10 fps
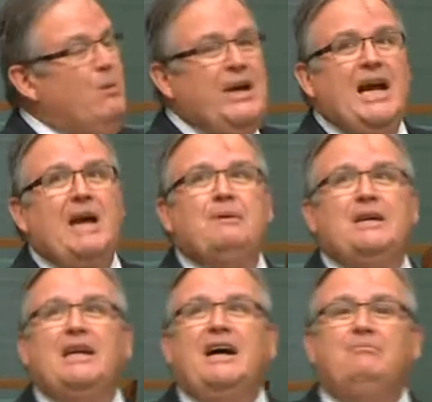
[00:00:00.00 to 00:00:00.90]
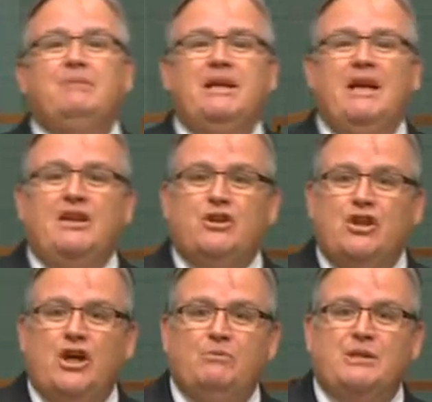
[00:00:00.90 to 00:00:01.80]
came into government, the
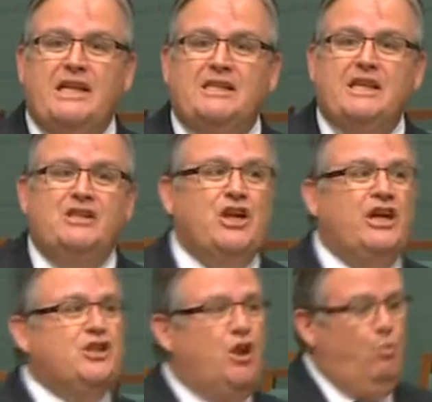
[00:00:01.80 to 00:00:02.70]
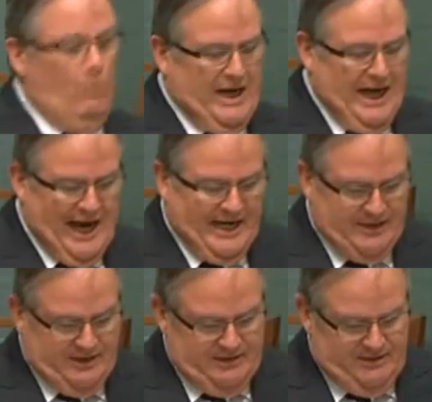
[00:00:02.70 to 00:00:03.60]
circumstances had changed, so we
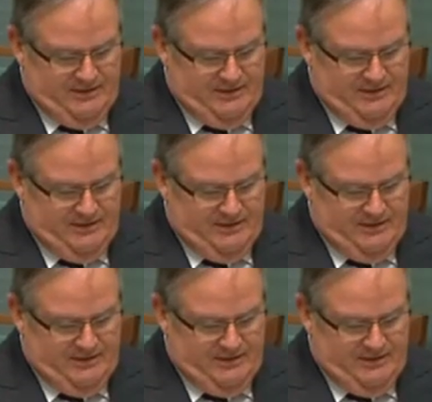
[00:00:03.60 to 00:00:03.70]
acted.